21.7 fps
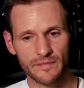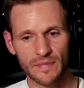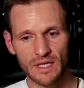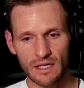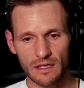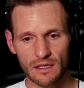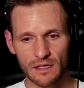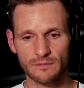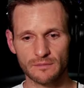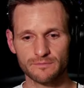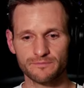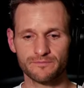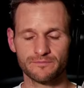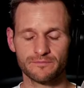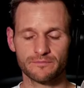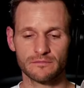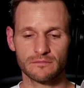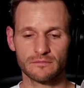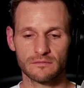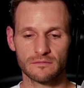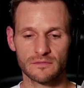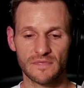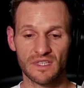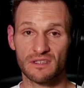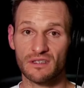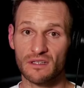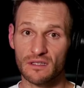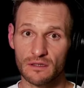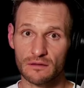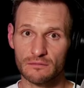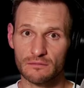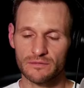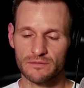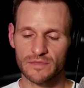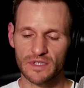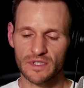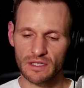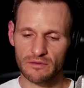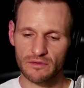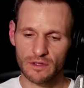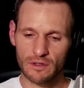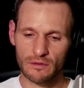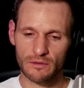I think. You
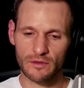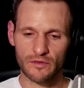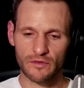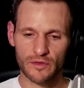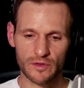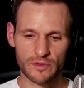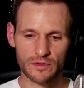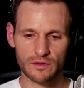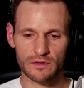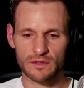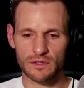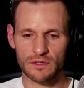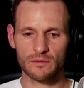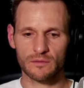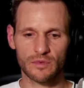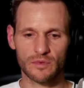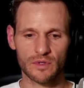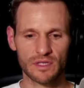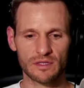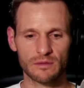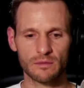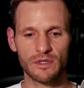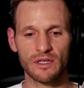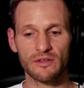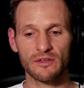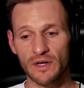never know. The future is unpredictable.